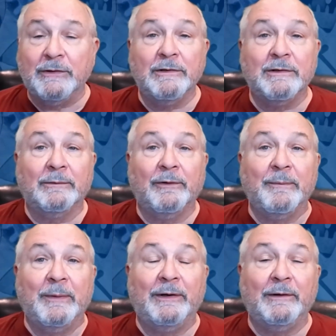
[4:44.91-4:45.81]
things are
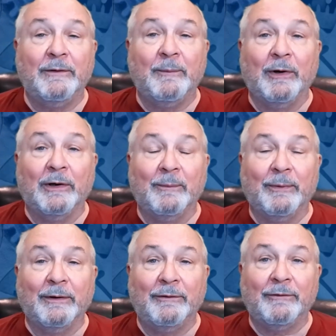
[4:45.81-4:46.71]
worth money in the
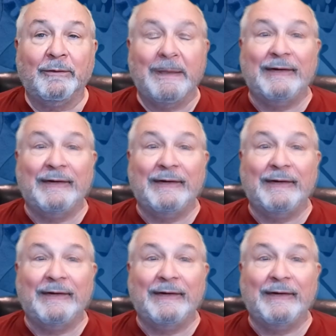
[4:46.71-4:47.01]
marketplace.